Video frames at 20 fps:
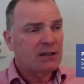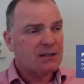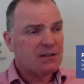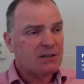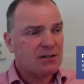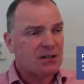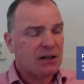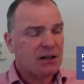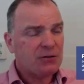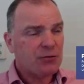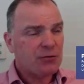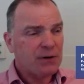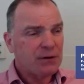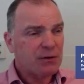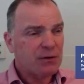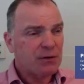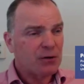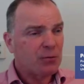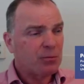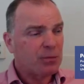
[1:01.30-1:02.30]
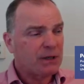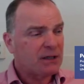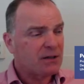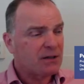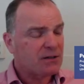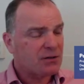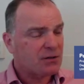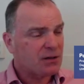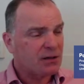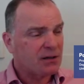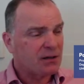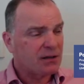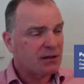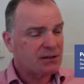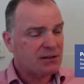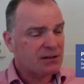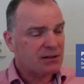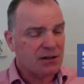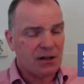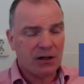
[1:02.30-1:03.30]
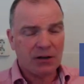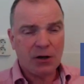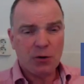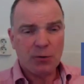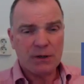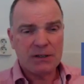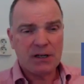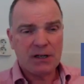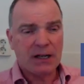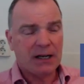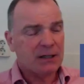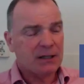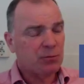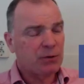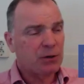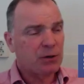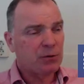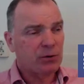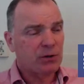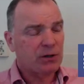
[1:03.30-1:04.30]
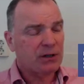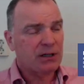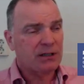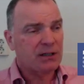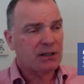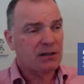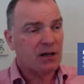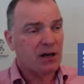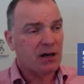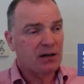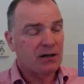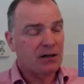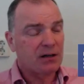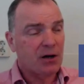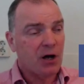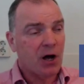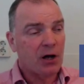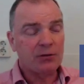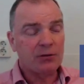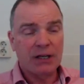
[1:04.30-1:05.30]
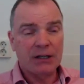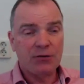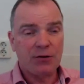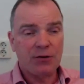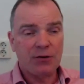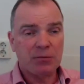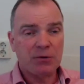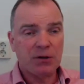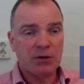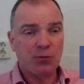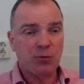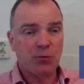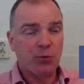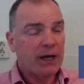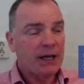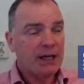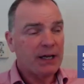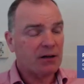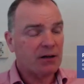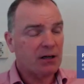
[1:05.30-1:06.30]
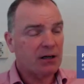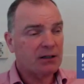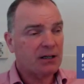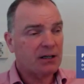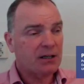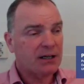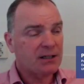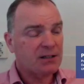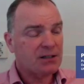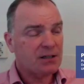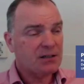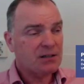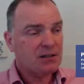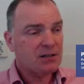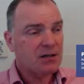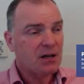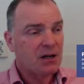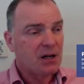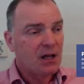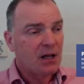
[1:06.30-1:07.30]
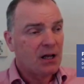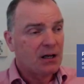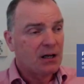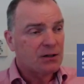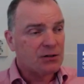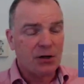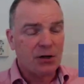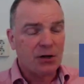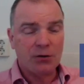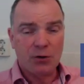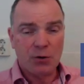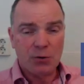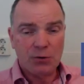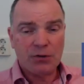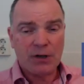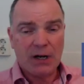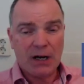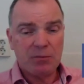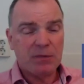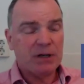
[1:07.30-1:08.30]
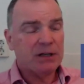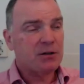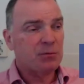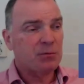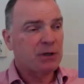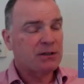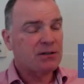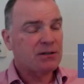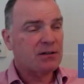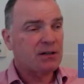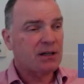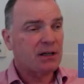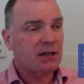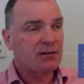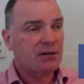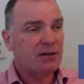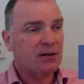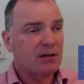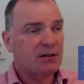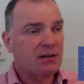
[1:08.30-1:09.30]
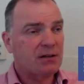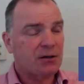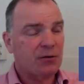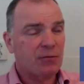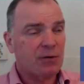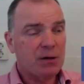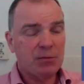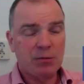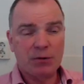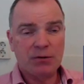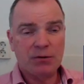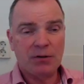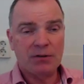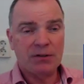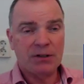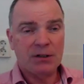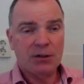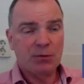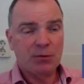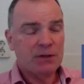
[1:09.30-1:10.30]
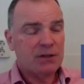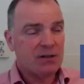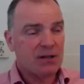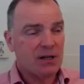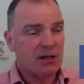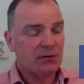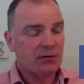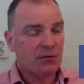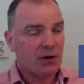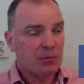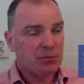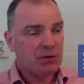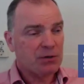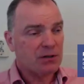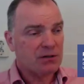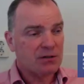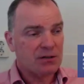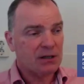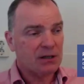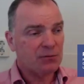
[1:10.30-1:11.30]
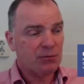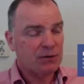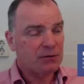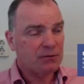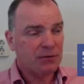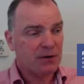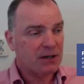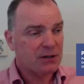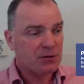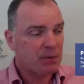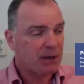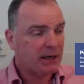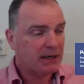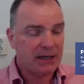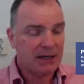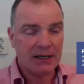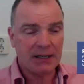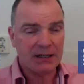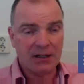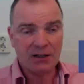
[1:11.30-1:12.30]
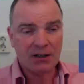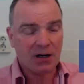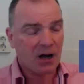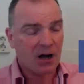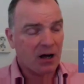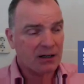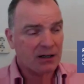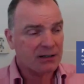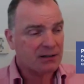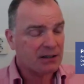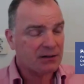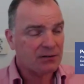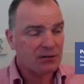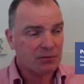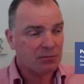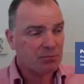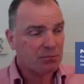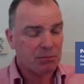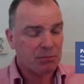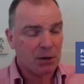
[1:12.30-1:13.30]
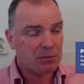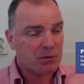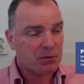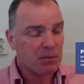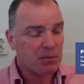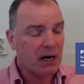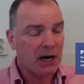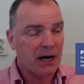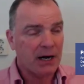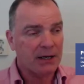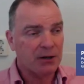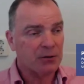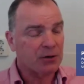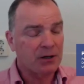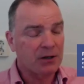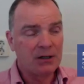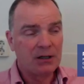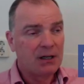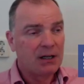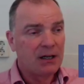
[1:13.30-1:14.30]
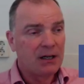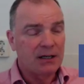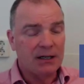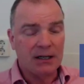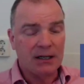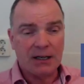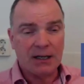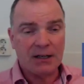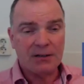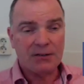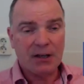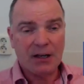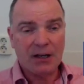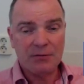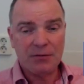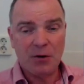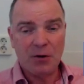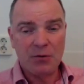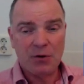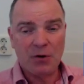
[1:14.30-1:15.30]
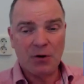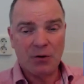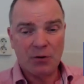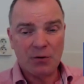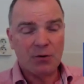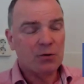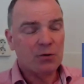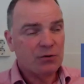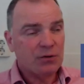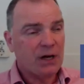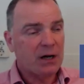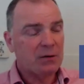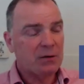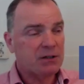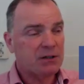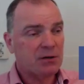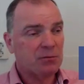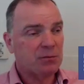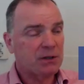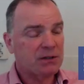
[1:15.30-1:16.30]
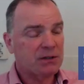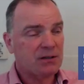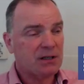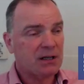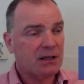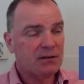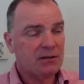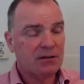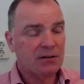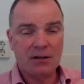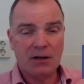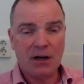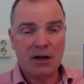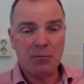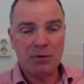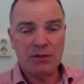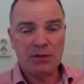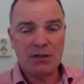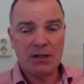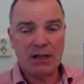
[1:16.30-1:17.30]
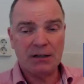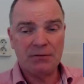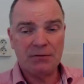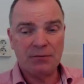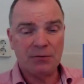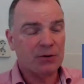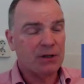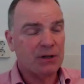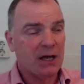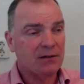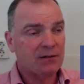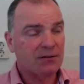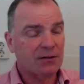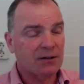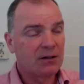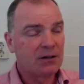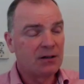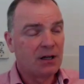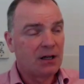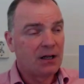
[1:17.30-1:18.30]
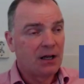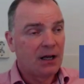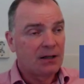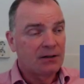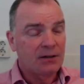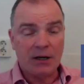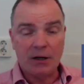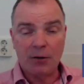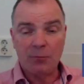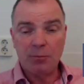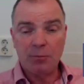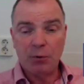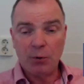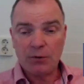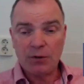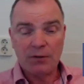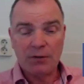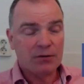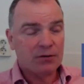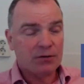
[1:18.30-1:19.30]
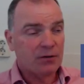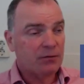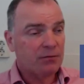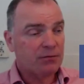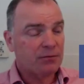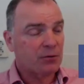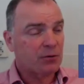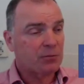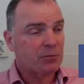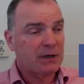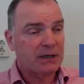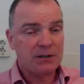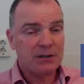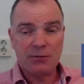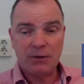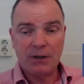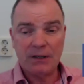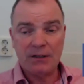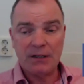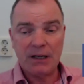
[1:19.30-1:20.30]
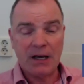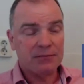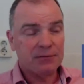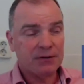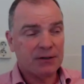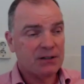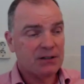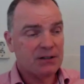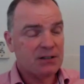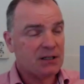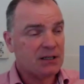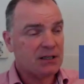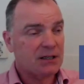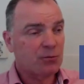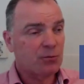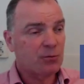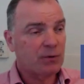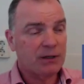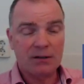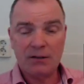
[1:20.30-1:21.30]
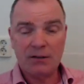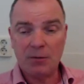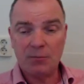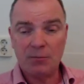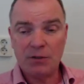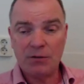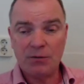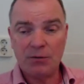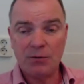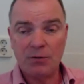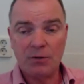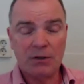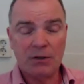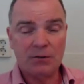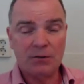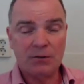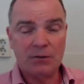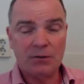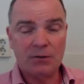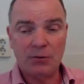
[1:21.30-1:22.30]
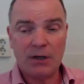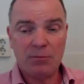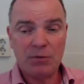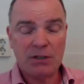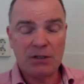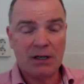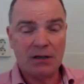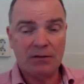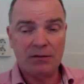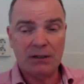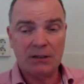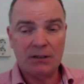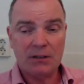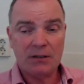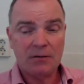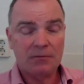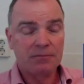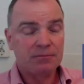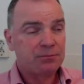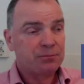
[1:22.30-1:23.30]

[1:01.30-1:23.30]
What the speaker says: that's not trivial, because it's not always like we work in an uninterrupted way in our cases. So good time measurements that are able to deal with the interruptions that we face by getting a colleague that pops by or getting a telephone call, good time measurements that compensate for that. They are important for measuring the efficacy when it comes to time savings.